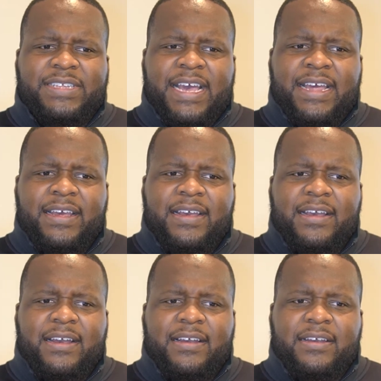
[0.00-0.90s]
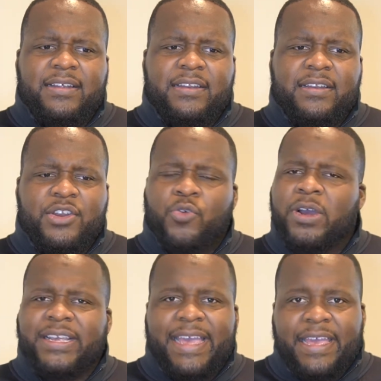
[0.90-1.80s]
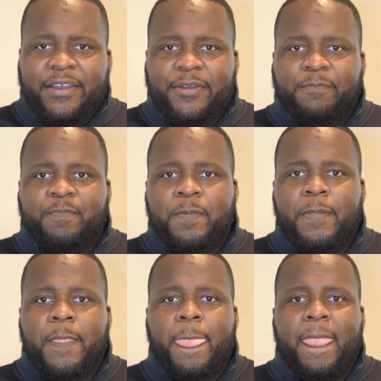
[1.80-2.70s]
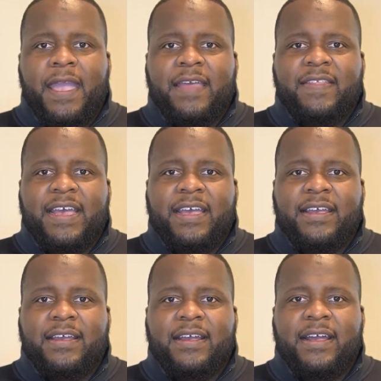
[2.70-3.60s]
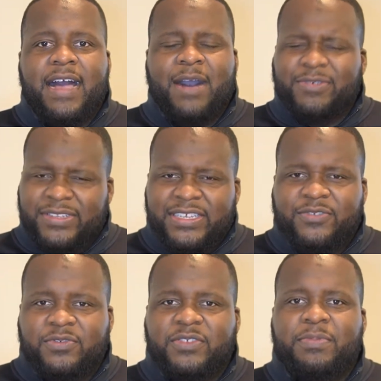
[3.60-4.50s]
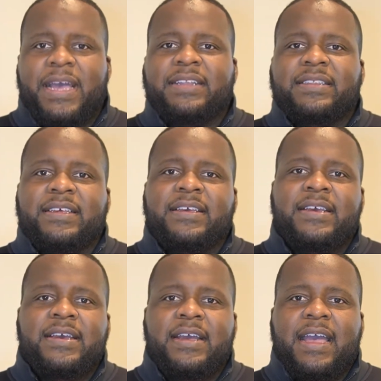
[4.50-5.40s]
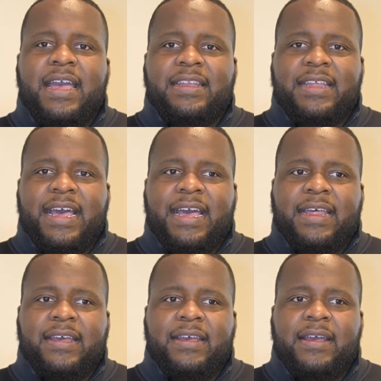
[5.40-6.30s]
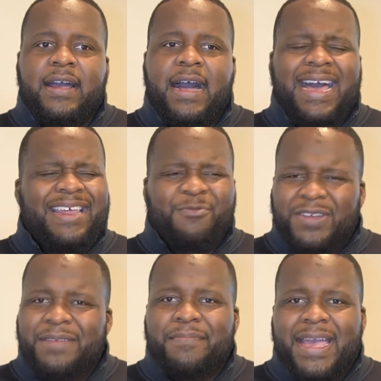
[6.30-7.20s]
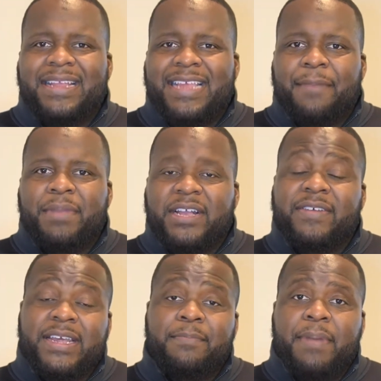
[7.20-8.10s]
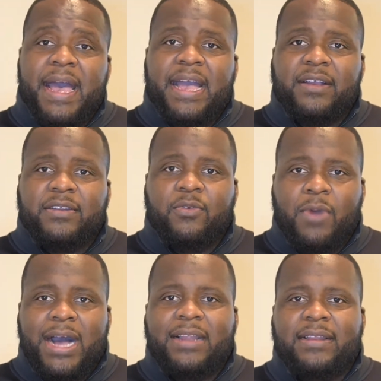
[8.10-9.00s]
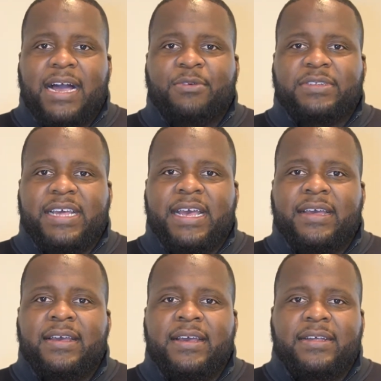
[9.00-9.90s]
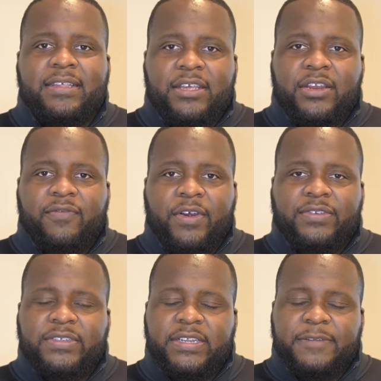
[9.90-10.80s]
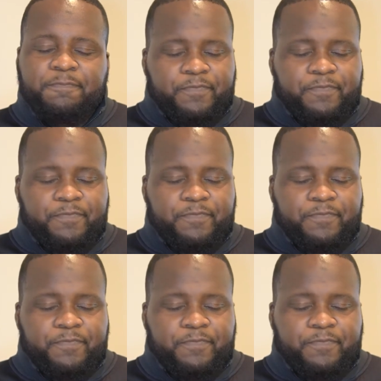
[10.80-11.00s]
that no one cared, and that I was disrespected, and that I didn't really make that big of an impact while I was at the university.